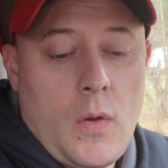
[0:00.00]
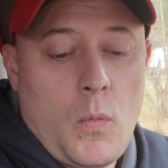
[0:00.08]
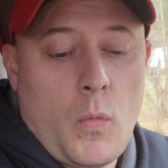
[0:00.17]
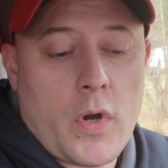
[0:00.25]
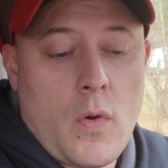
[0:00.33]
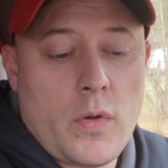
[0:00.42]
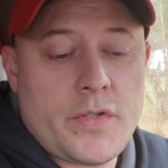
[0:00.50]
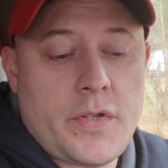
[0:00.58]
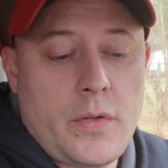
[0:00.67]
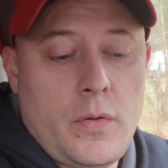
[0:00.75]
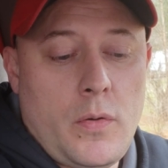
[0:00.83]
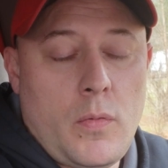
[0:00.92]
we're going
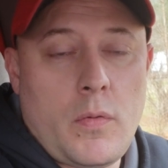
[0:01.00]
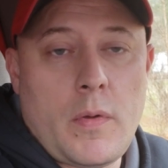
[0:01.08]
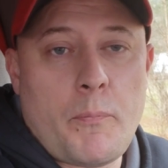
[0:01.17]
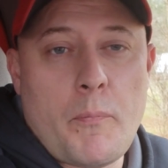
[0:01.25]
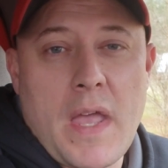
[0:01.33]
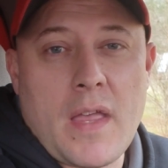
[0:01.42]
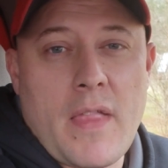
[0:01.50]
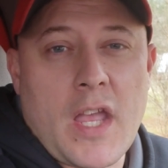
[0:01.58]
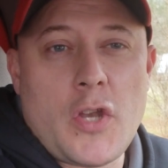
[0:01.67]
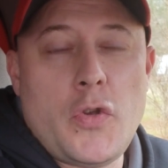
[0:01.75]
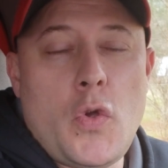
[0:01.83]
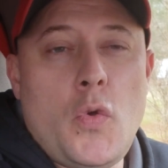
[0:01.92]
to make it
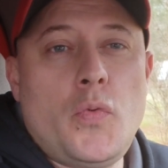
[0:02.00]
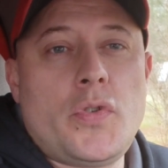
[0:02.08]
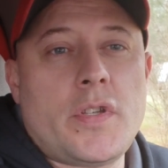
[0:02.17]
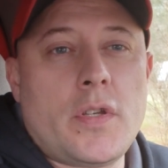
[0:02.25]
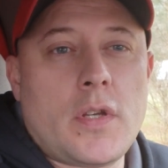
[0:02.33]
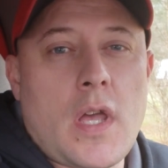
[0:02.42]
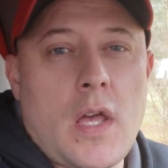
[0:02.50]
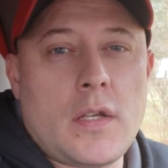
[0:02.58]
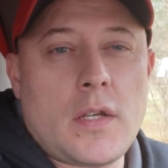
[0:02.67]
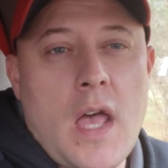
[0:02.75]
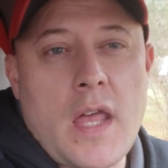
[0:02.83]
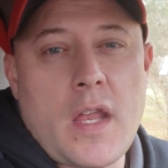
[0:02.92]
like a news
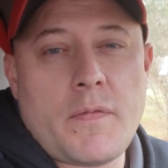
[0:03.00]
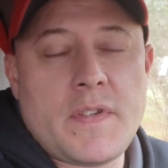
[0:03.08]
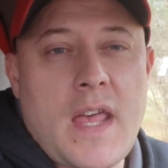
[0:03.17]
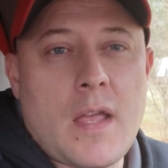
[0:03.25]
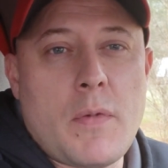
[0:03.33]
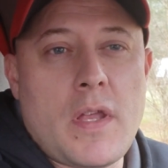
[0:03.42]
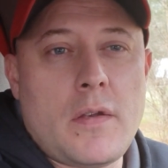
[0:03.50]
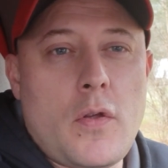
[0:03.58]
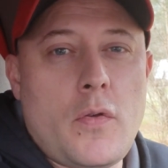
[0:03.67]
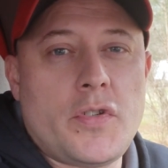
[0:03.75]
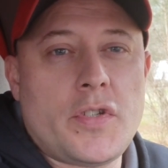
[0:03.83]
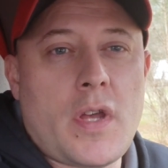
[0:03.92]
kind of segment,
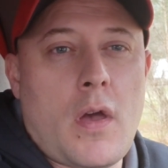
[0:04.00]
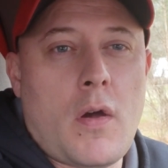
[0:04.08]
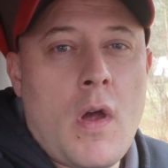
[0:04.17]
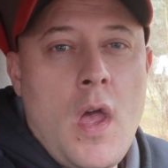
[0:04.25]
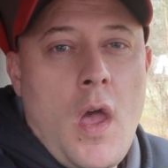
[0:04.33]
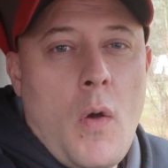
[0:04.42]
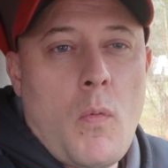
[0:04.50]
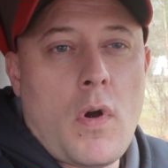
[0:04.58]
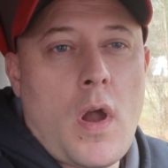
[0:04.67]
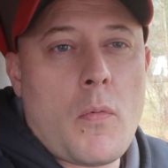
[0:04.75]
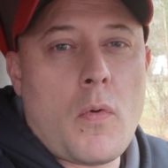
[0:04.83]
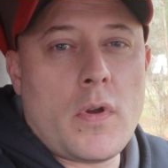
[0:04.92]
news show,
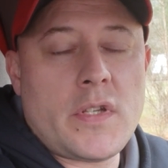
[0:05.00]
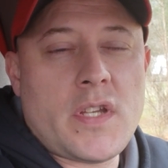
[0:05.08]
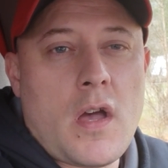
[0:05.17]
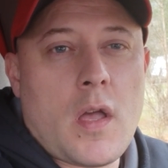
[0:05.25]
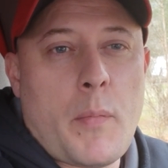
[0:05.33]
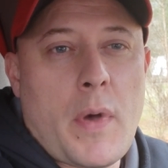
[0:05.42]
where I'm going to talk